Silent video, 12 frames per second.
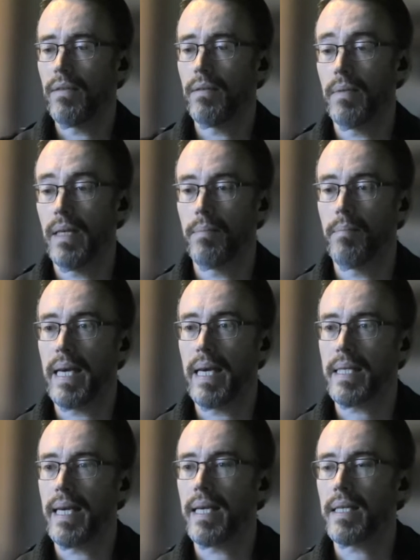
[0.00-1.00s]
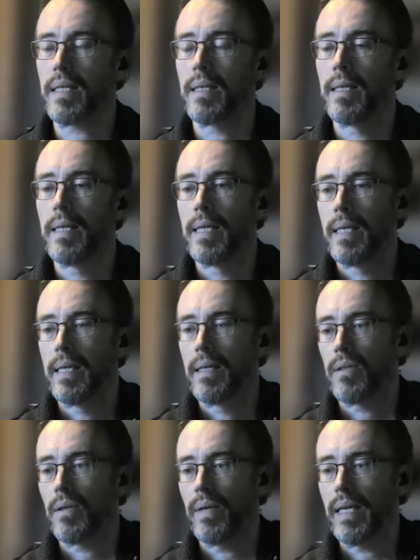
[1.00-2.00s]
I can tell you
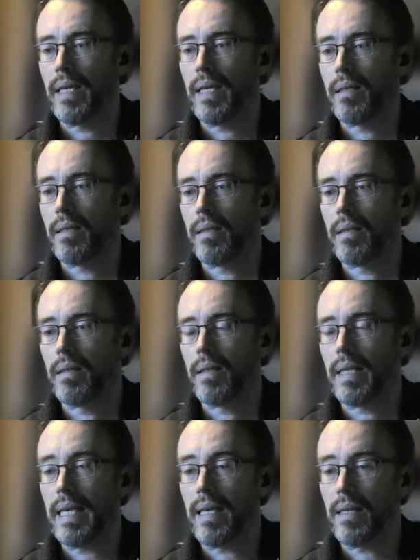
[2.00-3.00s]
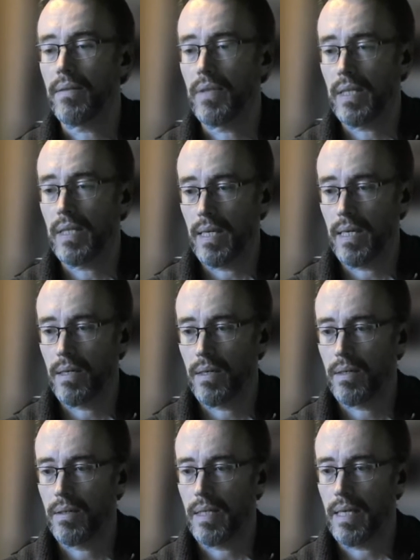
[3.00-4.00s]
what's happening and give you a kind of a
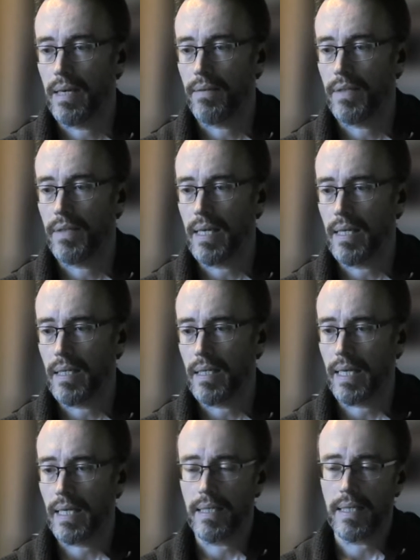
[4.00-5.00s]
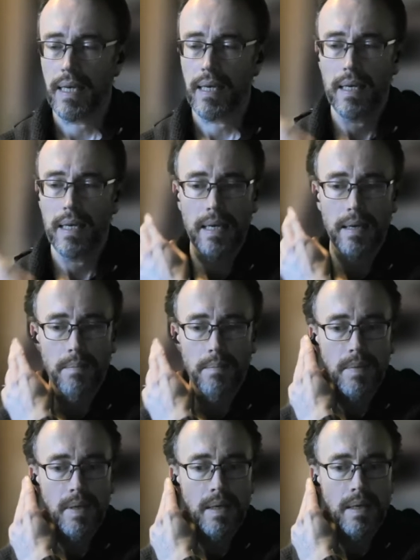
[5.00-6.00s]
best guess. So
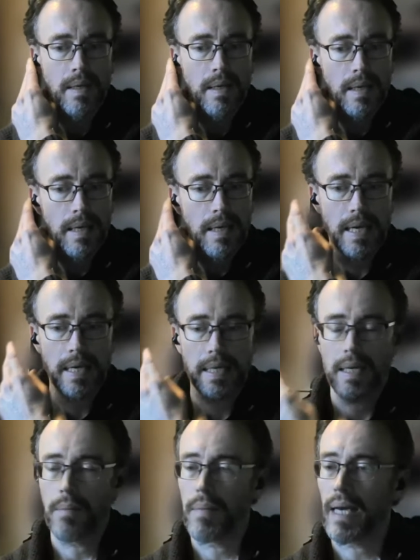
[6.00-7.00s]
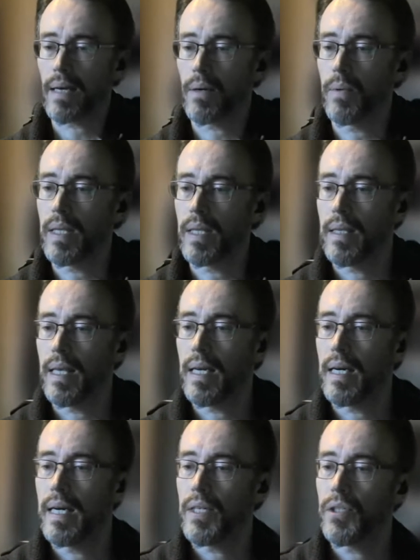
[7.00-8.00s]
at the end of this year, the
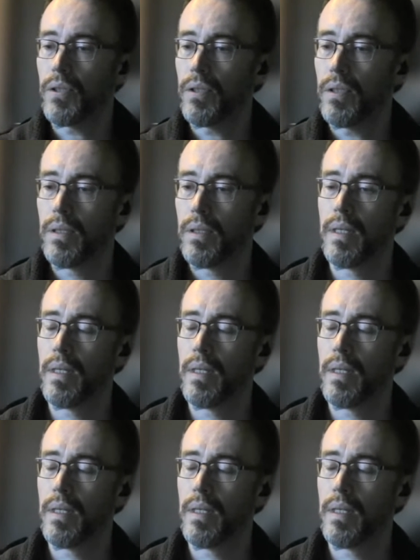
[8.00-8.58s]
FDA is likely to